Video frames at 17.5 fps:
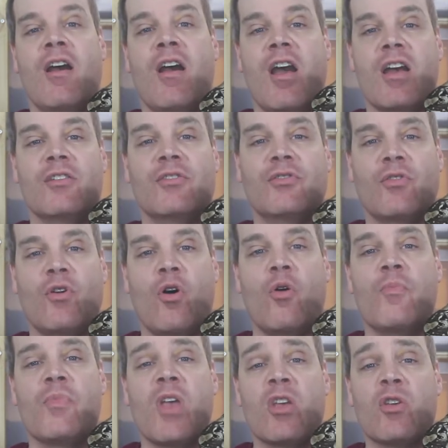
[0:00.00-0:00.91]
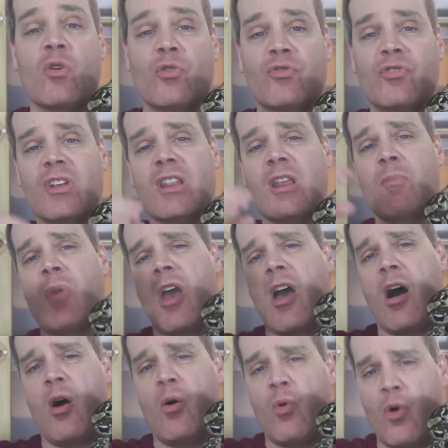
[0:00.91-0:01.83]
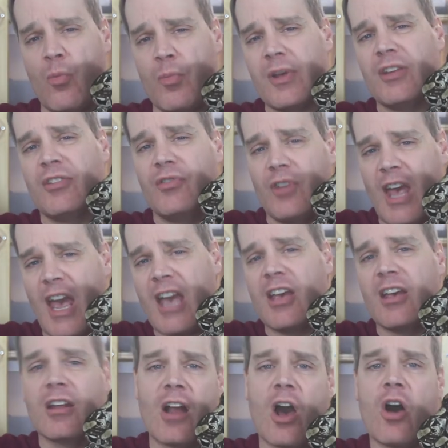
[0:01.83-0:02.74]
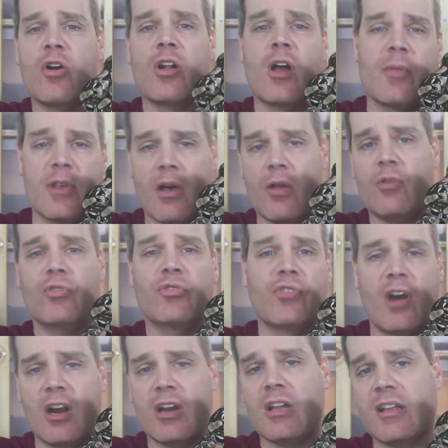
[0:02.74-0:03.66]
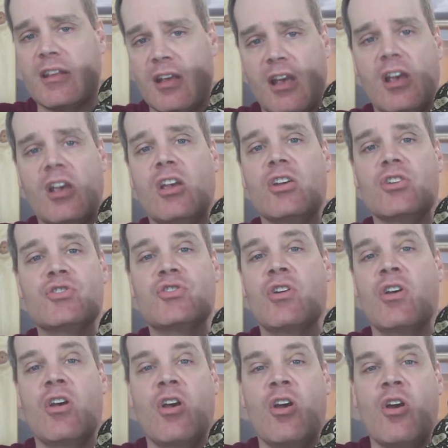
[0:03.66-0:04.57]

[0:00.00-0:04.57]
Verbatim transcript: And so you'll see the male will be hanging out on the other side of the cage,